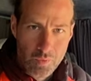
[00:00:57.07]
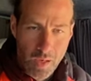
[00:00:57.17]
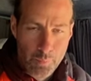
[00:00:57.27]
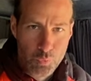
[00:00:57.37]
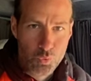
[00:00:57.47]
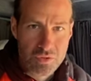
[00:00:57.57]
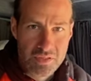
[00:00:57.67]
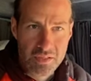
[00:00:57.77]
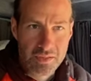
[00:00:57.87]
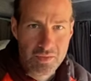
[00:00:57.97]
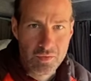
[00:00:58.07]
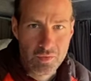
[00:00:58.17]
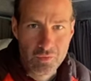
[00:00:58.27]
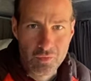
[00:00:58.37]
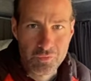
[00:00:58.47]
approach the
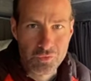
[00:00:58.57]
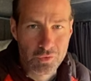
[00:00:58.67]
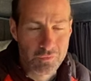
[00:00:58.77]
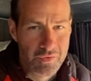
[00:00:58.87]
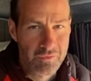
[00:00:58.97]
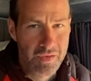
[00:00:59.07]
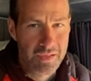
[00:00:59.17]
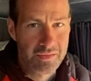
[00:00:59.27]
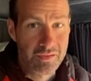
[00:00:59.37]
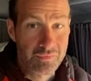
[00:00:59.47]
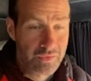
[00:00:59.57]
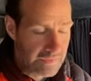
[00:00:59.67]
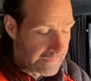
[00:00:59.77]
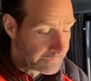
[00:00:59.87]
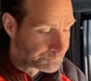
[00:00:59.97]
photography very
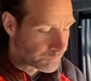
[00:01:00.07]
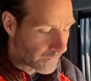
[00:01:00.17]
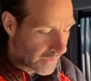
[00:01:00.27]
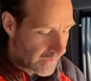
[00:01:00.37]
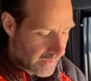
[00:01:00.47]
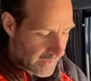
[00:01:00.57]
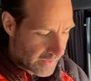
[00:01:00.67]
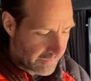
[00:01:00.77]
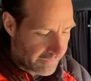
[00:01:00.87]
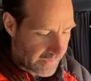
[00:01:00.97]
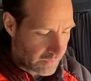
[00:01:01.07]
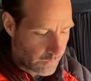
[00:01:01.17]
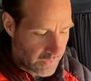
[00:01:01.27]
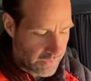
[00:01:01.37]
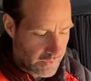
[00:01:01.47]
differently. I felt
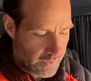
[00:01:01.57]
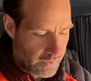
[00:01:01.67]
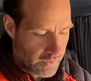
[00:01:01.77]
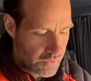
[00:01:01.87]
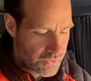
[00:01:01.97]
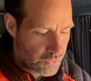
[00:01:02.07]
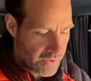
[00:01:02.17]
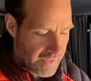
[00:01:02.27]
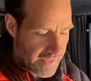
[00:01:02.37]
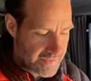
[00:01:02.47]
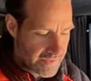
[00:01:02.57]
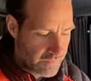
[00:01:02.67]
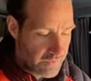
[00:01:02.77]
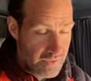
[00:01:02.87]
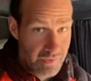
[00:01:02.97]
with the Sony
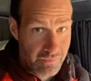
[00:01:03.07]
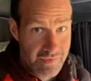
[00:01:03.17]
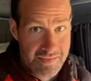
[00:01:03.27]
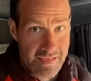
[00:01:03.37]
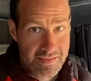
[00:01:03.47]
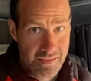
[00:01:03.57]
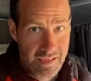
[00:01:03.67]
a7 III, fantastic